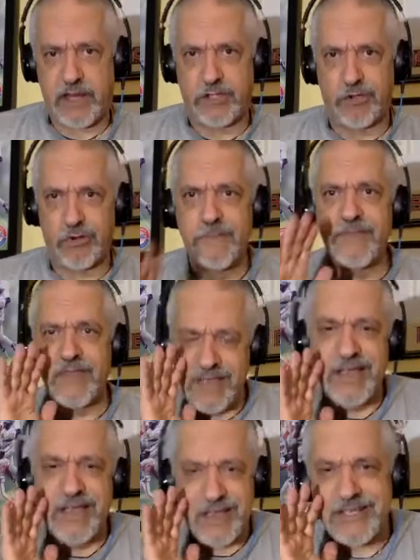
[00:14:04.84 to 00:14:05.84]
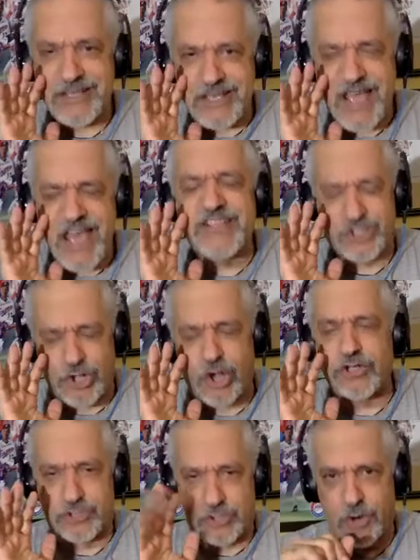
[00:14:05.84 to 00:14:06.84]
man hitting you, it
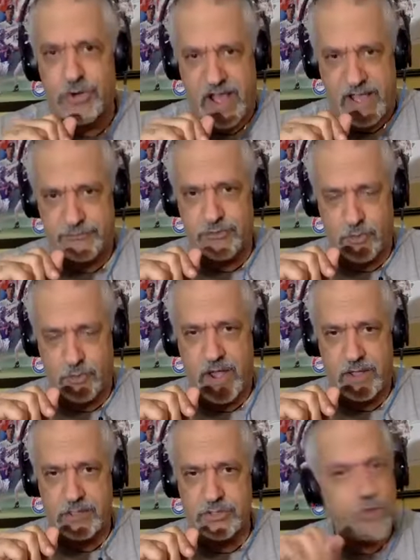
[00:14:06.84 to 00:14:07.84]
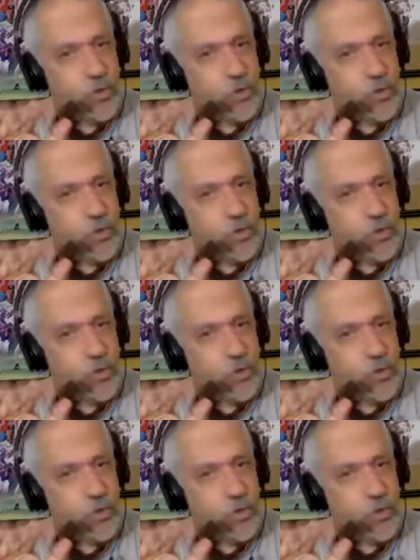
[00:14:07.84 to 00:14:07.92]
starts to hurt after a while.